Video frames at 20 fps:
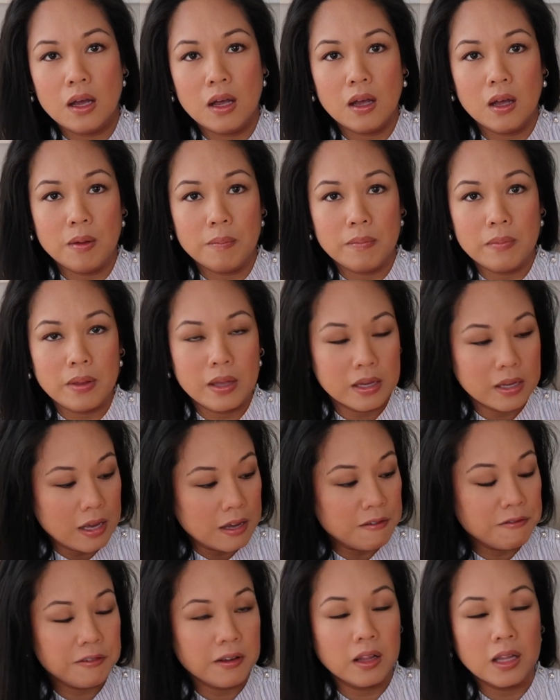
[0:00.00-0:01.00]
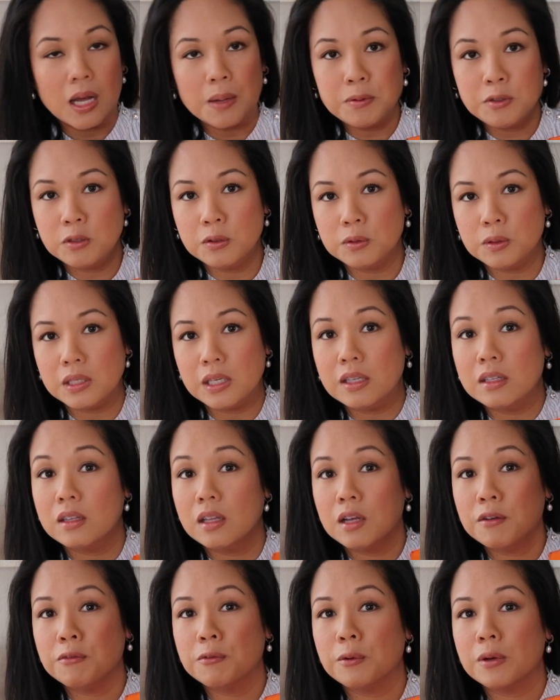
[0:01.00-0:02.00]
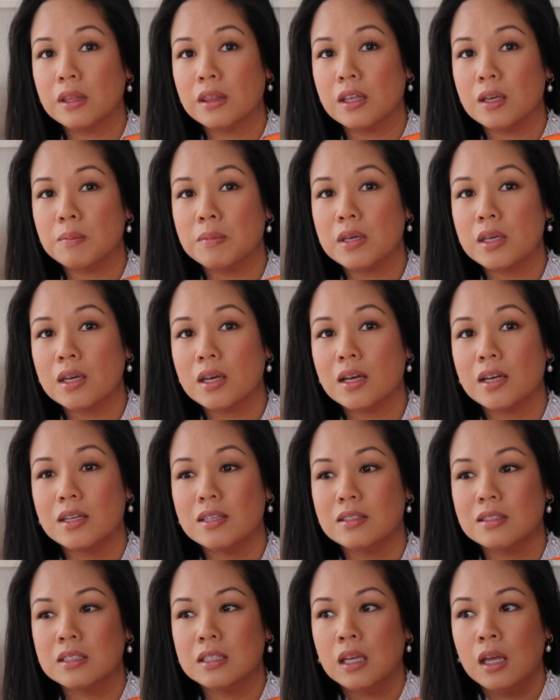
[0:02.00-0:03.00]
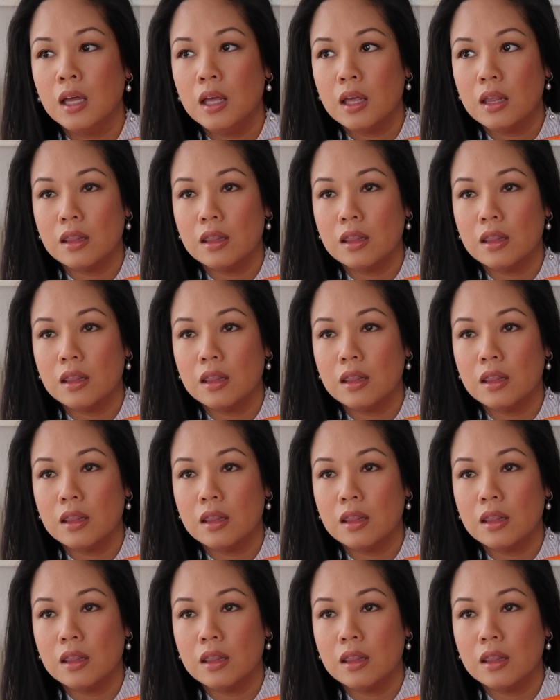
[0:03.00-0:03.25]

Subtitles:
like, I fell absolutely in love with it because